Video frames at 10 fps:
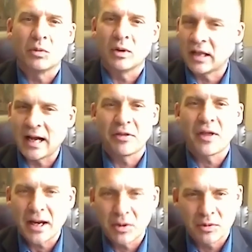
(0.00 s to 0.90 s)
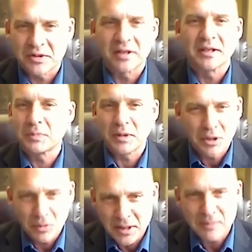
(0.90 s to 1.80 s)
Well, I thought it was this, but
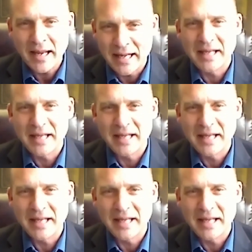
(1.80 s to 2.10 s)
nobody made